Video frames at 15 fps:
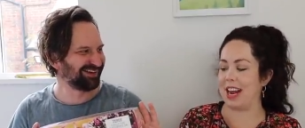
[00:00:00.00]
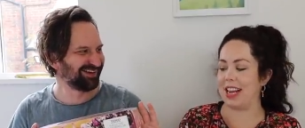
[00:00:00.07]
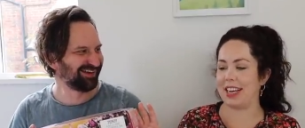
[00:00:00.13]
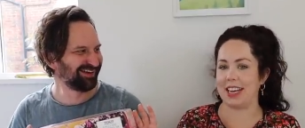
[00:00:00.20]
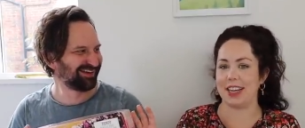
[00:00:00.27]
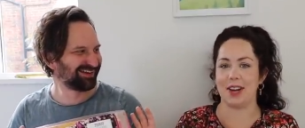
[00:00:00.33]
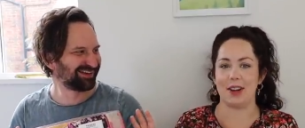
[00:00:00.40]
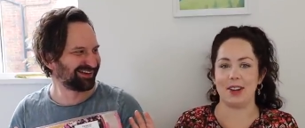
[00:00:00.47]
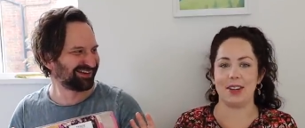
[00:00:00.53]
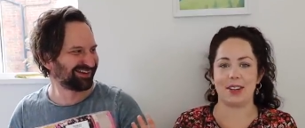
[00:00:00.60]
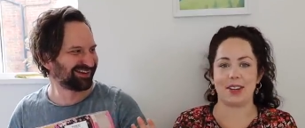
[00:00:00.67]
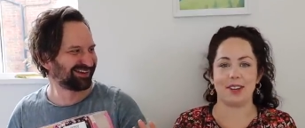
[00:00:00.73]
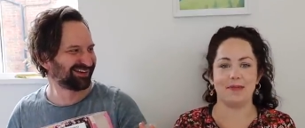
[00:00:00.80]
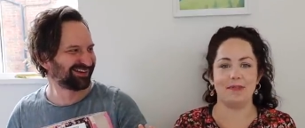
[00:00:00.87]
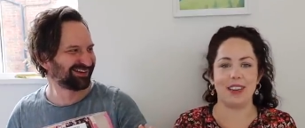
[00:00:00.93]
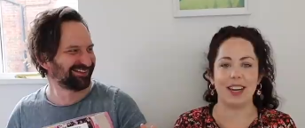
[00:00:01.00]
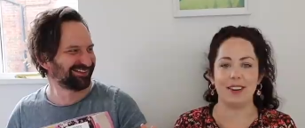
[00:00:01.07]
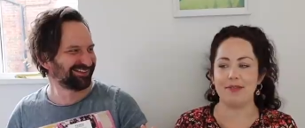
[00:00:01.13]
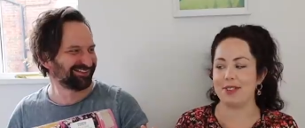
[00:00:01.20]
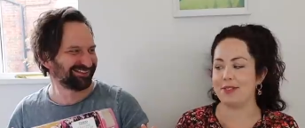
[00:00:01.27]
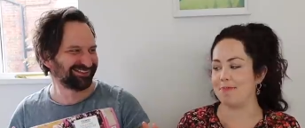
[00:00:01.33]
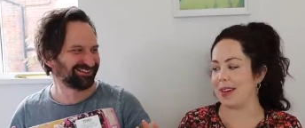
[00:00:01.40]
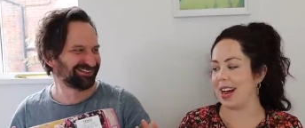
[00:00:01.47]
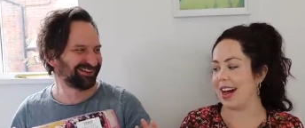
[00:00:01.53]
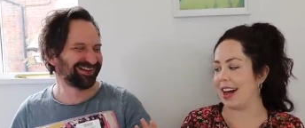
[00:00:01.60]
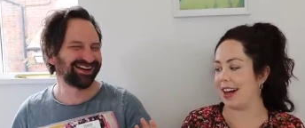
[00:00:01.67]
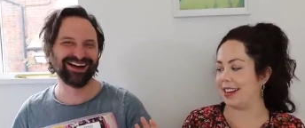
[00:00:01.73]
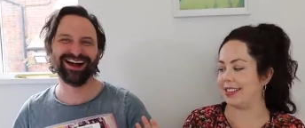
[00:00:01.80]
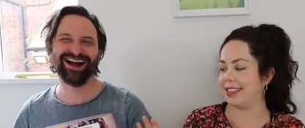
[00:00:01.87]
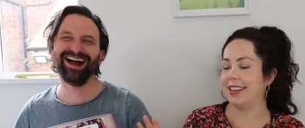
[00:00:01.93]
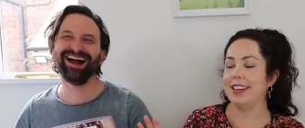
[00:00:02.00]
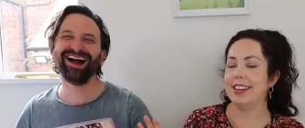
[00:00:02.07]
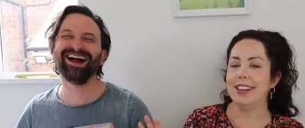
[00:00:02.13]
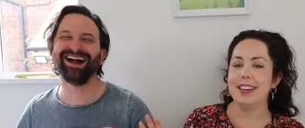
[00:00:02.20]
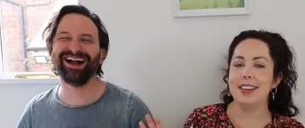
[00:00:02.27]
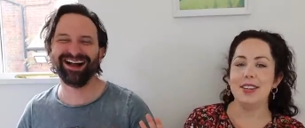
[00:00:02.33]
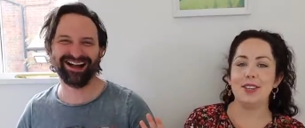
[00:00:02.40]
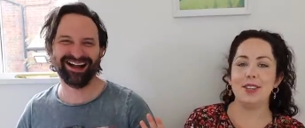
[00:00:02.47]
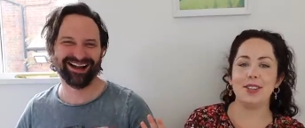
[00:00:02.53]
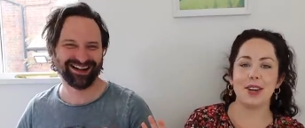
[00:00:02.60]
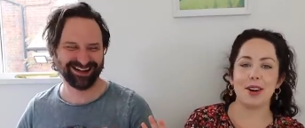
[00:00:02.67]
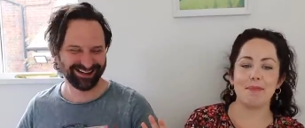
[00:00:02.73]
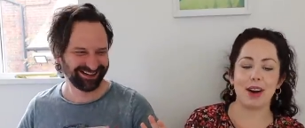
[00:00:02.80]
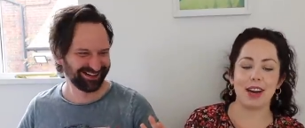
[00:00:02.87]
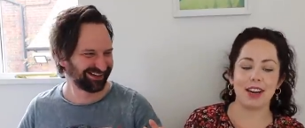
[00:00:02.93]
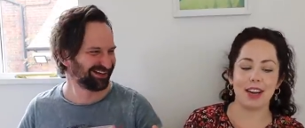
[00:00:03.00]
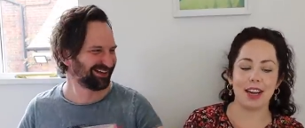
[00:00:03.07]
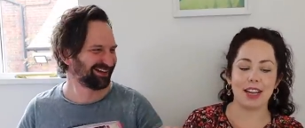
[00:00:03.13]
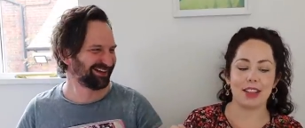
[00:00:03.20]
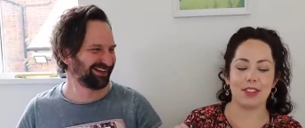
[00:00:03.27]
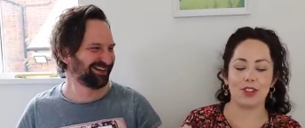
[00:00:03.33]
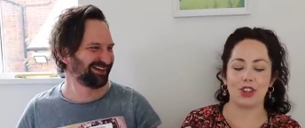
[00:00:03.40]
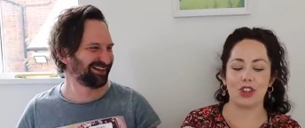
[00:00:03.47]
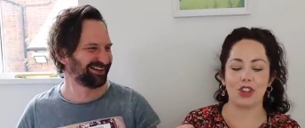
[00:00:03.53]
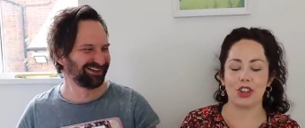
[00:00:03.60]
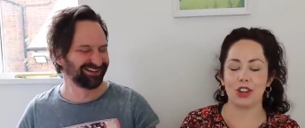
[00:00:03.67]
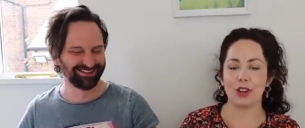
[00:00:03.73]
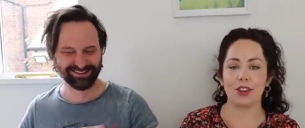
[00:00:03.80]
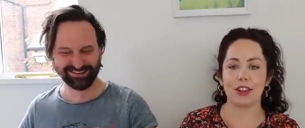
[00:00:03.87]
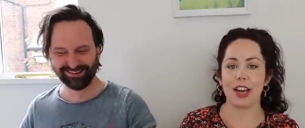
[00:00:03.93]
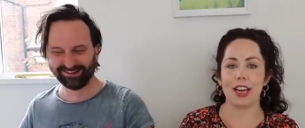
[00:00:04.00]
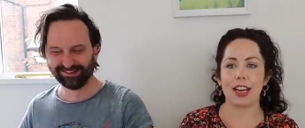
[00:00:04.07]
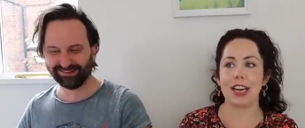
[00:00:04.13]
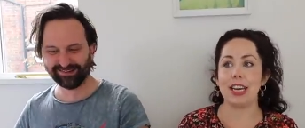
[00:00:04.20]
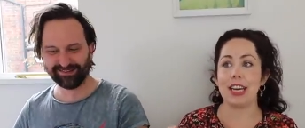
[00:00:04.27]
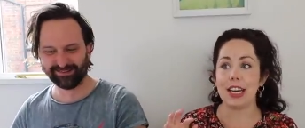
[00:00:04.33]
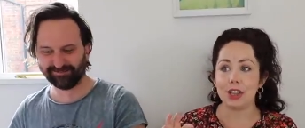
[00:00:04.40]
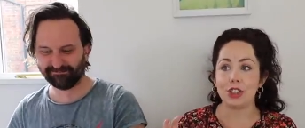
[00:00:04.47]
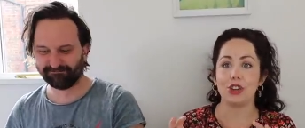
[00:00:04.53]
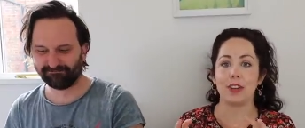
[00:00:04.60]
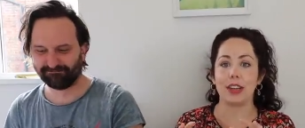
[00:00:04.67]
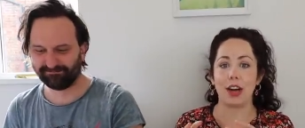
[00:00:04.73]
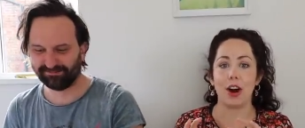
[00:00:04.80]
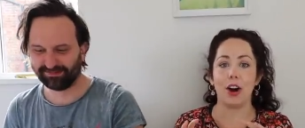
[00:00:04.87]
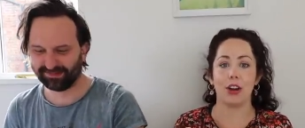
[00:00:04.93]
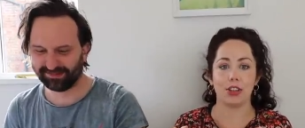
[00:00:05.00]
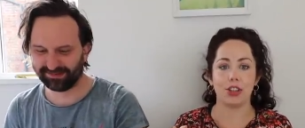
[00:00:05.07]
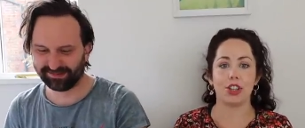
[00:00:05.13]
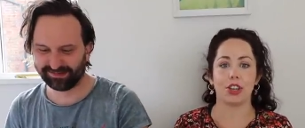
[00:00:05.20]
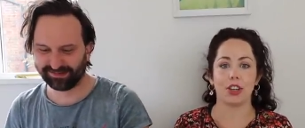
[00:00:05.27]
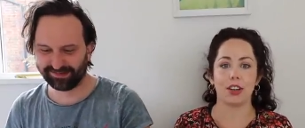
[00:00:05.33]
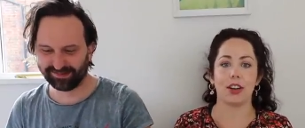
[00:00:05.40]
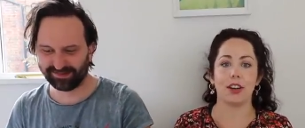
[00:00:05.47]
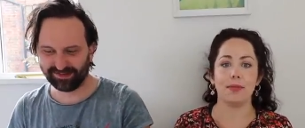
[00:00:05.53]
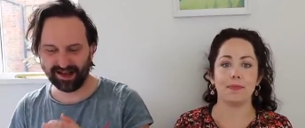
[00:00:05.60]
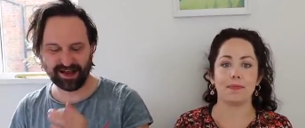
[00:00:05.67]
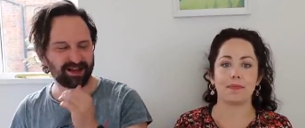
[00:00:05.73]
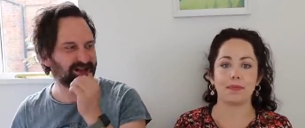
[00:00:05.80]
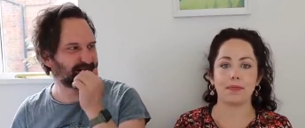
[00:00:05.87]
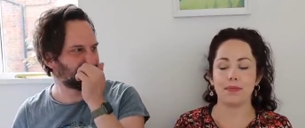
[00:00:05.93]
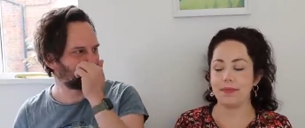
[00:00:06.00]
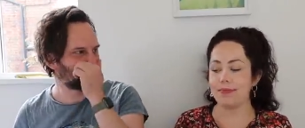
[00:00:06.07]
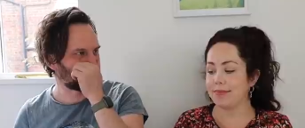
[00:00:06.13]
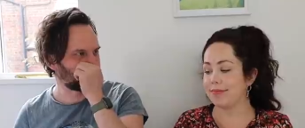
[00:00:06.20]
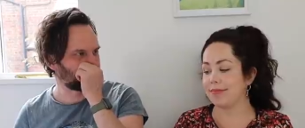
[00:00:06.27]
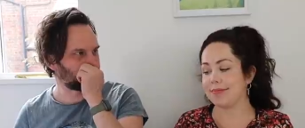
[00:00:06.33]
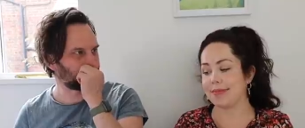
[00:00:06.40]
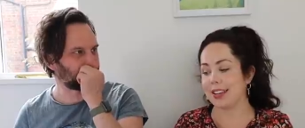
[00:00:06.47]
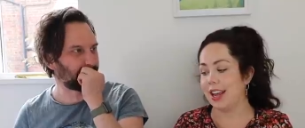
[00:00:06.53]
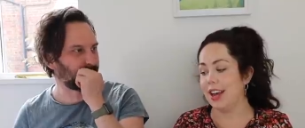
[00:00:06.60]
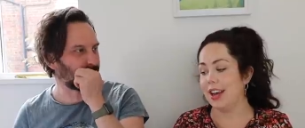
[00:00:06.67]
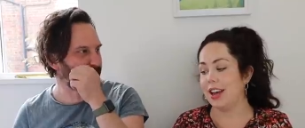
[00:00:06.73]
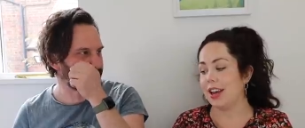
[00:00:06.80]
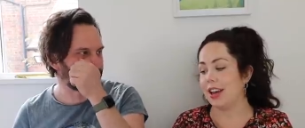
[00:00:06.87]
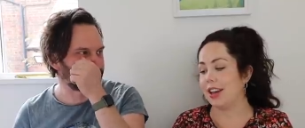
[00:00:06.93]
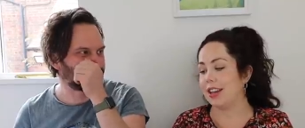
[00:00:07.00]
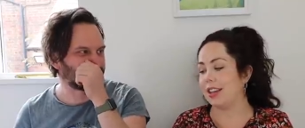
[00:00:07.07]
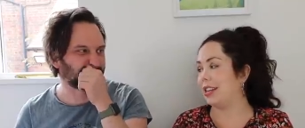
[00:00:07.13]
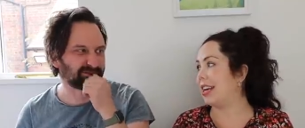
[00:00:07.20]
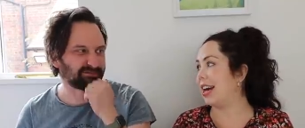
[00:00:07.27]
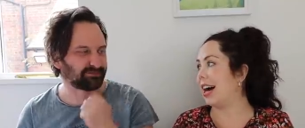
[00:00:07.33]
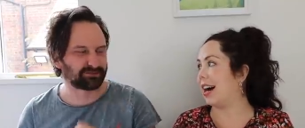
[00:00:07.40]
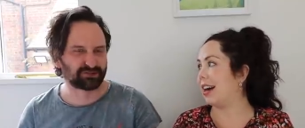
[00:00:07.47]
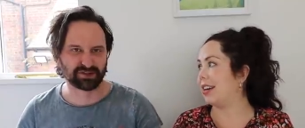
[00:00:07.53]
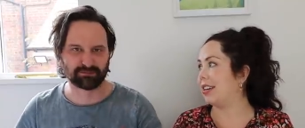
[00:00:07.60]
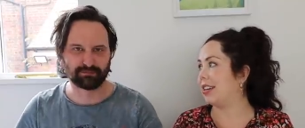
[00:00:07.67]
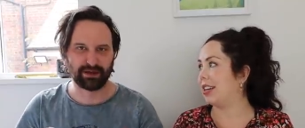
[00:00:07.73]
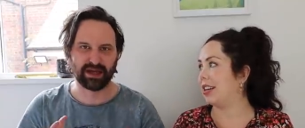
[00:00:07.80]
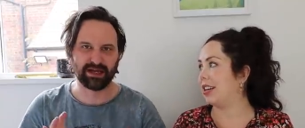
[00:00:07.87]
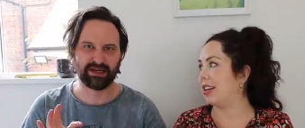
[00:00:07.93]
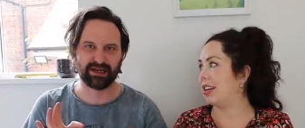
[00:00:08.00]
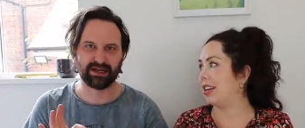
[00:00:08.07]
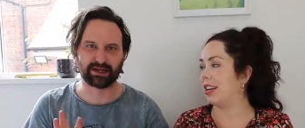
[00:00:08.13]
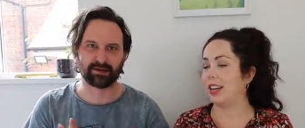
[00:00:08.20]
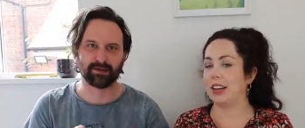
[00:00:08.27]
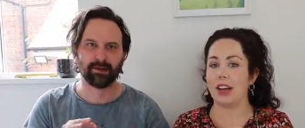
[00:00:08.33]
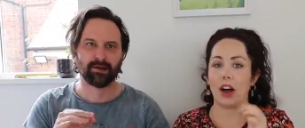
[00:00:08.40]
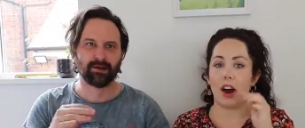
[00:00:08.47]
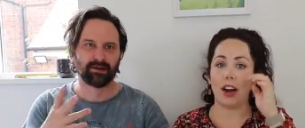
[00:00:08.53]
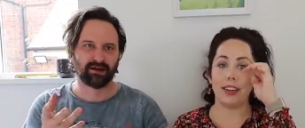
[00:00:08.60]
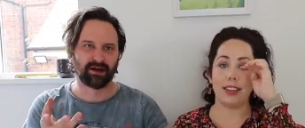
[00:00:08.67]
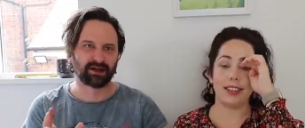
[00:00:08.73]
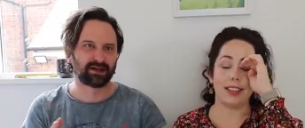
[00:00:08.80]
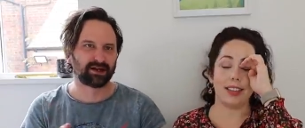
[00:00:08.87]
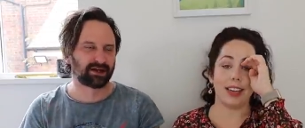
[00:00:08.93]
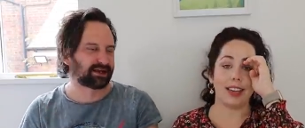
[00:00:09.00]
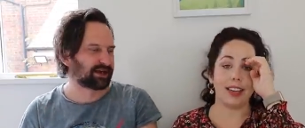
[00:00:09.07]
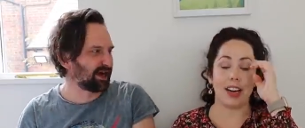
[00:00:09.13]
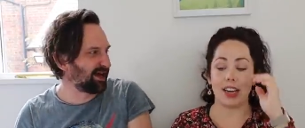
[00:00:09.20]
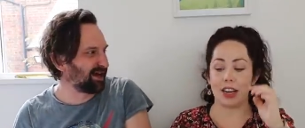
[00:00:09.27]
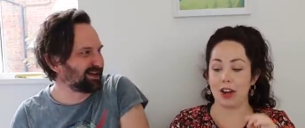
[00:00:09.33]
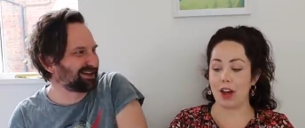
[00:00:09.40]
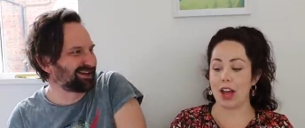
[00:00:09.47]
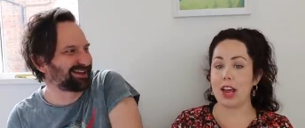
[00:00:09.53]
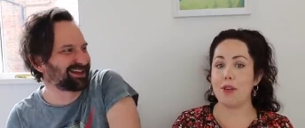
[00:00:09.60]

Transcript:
Speaker 1: making her look at me. I feel bad. you don't mind like like literally hard sugar. Yeah, yeah,
Speaker 2: yeah. Oh, I remember, like yeah. just peeling, icing, like, like